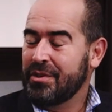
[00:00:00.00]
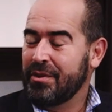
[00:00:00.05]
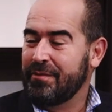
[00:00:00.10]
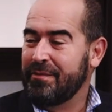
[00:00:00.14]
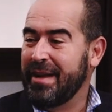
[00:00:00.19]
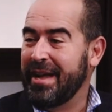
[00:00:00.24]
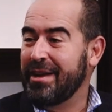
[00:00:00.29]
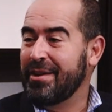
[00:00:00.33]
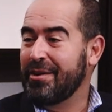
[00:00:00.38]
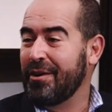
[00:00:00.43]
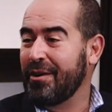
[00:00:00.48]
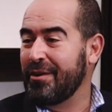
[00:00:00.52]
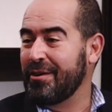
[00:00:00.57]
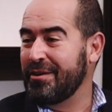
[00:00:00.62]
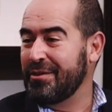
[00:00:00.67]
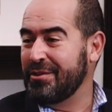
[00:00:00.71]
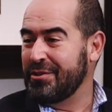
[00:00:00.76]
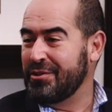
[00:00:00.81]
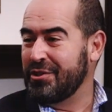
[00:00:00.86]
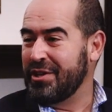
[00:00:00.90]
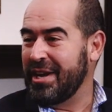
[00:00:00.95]
So
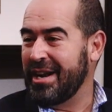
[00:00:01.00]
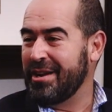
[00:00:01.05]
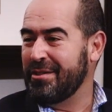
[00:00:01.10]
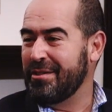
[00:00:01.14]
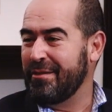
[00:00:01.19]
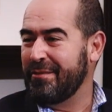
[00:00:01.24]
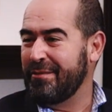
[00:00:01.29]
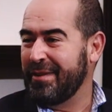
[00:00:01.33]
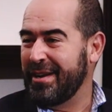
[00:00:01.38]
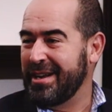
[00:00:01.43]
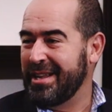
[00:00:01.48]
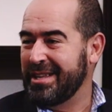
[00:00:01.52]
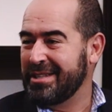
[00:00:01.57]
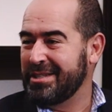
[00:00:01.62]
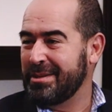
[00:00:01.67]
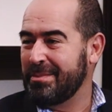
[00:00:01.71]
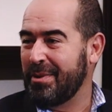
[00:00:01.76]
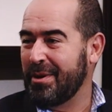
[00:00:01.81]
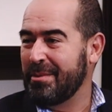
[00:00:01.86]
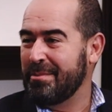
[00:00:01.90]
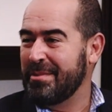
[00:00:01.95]
Vanguard shadowed the finance
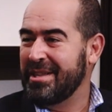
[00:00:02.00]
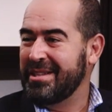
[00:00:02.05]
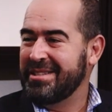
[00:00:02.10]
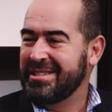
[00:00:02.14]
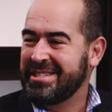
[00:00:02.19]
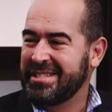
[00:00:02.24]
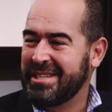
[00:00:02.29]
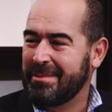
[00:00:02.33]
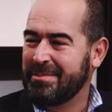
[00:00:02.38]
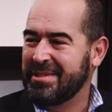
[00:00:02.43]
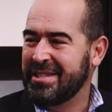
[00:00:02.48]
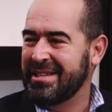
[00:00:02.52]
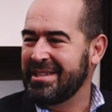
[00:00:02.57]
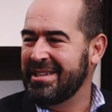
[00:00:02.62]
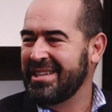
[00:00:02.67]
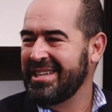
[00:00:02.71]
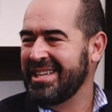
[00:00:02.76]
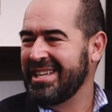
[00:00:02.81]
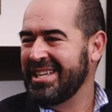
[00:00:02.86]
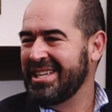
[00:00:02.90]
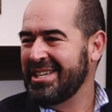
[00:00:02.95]
department,
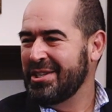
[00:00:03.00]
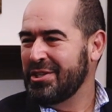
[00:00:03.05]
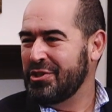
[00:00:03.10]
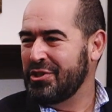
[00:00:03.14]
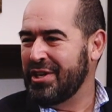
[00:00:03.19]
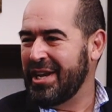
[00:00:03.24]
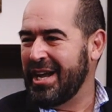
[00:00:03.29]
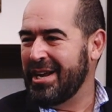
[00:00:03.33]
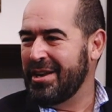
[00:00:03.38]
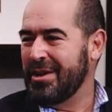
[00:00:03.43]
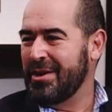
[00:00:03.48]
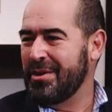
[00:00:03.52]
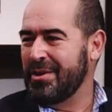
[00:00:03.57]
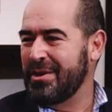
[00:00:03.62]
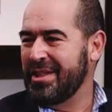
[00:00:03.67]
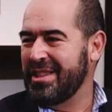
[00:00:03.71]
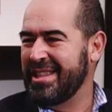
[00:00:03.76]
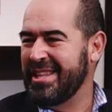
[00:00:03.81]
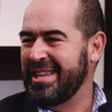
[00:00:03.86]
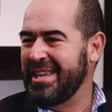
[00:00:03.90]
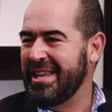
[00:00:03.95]
SEPTA
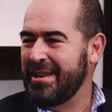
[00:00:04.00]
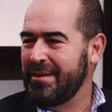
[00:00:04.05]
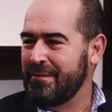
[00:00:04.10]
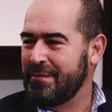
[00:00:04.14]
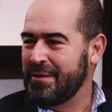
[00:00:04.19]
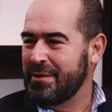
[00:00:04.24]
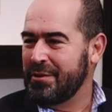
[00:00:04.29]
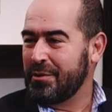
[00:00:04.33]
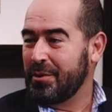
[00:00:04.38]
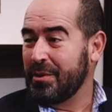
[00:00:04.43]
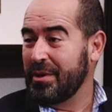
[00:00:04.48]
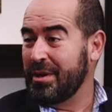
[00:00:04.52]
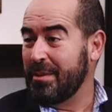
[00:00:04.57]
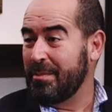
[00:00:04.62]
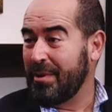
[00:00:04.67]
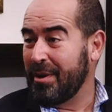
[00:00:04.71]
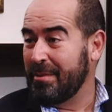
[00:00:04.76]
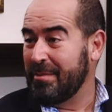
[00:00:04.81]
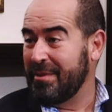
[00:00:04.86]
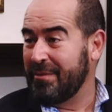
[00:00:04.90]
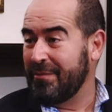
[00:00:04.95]
shadowed the inventory
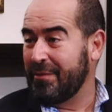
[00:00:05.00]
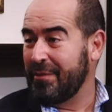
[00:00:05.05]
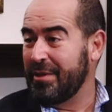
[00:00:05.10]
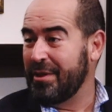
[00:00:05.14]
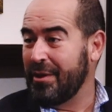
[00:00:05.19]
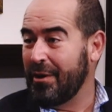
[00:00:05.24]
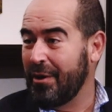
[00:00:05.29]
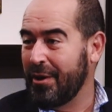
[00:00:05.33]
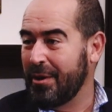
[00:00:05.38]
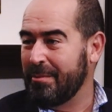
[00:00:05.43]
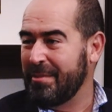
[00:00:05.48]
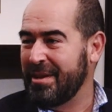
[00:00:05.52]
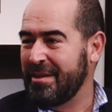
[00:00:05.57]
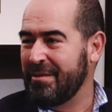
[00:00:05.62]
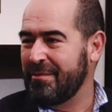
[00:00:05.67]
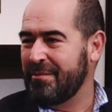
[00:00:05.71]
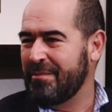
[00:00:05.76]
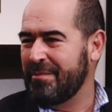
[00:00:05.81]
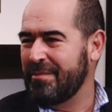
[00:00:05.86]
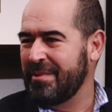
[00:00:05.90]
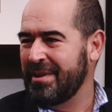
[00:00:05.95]
department for the
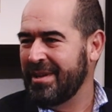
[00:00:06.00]
Army.